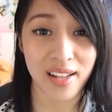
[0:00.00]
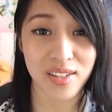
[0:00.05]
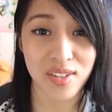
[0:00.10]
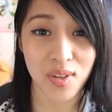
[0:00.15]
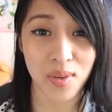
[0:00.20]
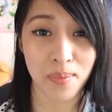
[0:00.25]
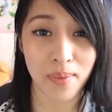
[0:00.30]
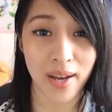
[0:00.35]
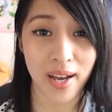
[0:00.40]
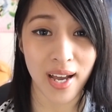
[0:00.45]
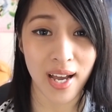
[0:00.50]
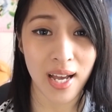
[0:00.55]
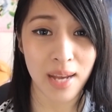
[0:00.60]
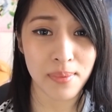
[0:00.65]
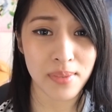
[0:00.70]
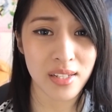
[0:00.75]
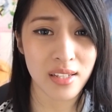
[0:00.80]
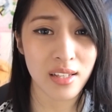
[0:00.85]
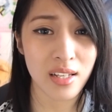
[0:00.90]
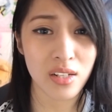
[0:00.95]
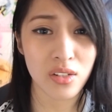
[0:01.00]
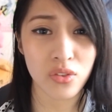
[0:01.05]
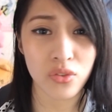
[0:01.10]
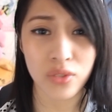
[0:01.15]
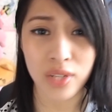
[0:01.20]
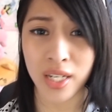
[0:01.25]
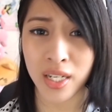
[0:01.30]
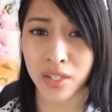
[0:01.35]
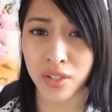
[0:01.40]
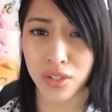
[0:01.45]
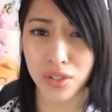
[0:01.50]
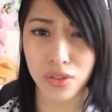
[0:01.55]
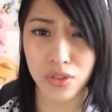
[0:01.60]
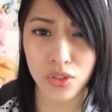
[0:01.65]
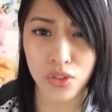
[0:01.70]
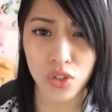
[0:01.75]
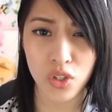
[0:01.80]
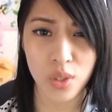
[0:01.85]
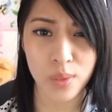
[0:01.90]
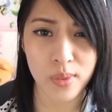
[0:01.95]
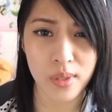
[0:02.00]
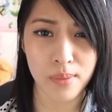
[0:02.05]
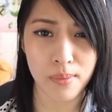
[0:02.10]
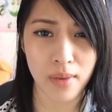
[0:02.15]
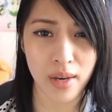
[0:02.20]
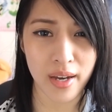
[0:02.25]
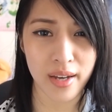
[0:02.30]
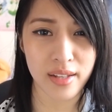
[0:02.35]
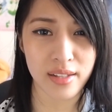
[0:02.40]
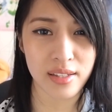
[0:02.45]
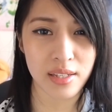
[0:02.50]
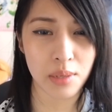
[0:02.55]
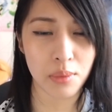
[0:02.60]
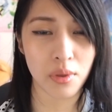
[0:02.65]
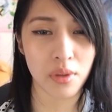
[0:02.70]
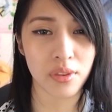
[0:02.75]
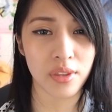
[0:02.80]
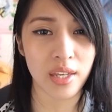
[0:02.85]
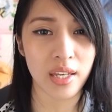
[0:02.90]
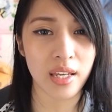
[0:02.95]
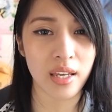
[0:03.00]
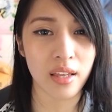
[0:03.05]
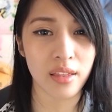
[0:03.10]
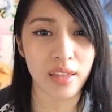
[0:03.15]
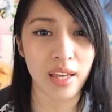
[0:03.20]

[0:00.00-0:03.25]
so perhaps in their strange and stupid minds they were thinking